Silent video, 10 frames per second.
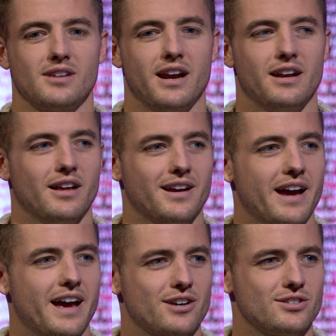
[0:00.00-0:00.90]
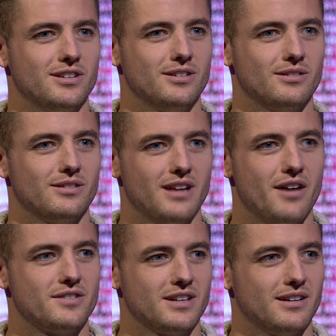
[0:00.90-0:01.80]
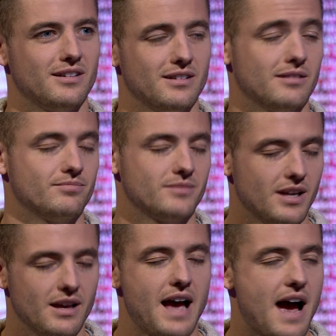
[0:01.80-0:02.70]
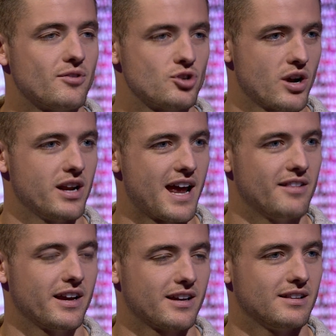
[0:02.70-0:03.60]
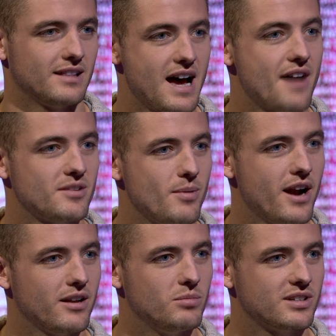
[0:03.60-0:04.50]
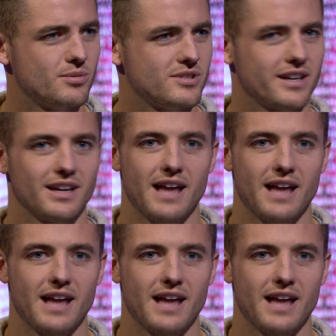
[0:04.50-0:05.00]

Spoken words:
and like I actually left and after training and like laughed about it because I was like,